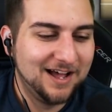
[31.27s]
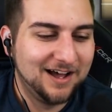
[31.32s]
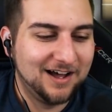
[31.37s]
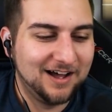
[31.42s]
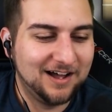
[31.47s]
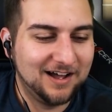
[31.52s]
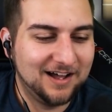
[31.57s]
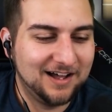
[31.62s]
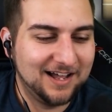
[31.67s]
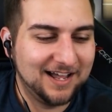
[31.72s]

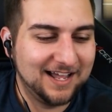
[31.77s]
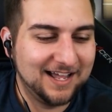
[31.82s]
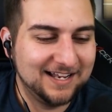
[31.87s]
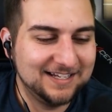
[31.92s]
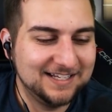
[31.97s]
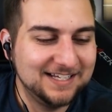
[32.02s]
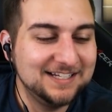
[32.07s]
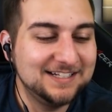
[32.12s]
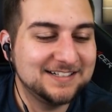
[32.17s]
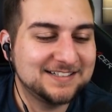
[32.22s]
and
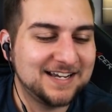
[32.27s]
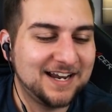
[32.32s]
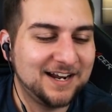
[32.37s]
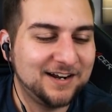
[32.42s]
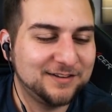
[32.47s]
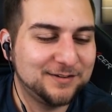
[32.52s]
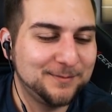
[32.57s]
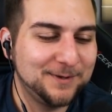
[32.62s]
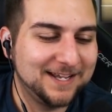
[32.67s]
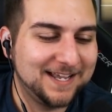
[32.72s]
he
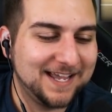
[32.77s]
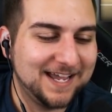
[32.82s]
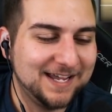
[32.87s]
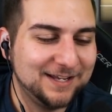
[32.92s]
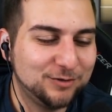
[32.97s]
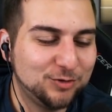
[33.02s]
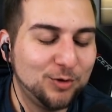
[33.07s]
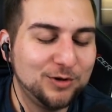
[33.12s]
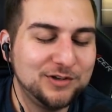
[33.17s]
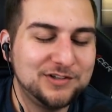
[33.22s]
decided to make a
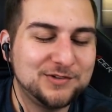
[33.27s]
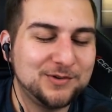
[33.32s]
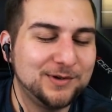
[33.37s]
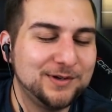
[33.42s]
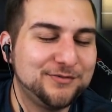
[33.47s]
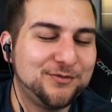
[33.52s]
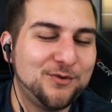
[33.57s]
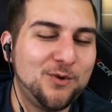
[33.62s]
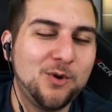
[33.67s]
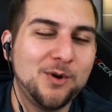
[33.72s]
Toy Story
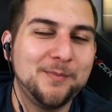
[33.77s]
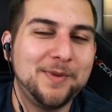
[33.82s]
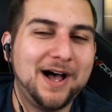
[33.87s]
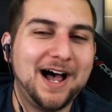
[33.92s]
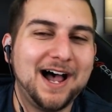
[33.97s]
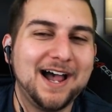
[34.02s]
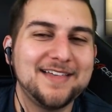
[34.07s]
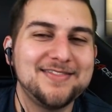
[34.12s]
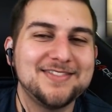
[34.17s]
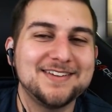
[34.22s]
4
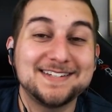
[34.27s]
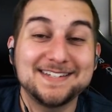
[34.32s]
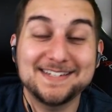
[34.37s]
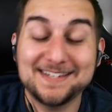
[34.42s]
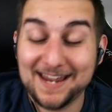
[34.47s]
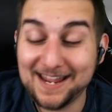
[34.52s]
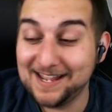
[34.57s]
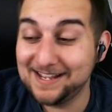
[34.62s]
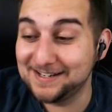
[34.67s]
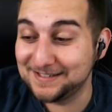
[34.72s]
behind the
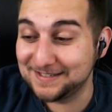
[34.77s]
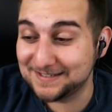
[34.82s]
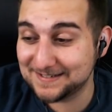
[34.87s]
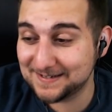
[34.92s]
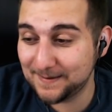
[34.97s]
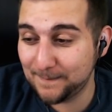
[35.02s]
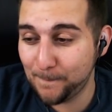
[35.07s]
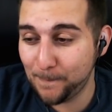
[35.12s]
scenes.